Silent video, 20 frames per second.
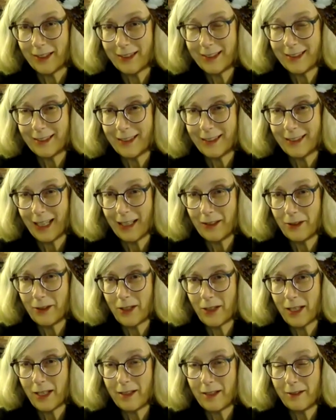So I don't know,
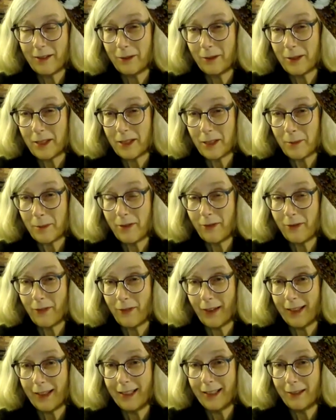they, they must have been
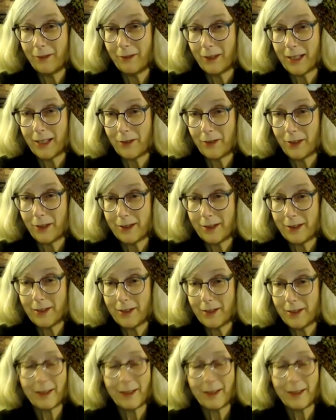finding whatever it is,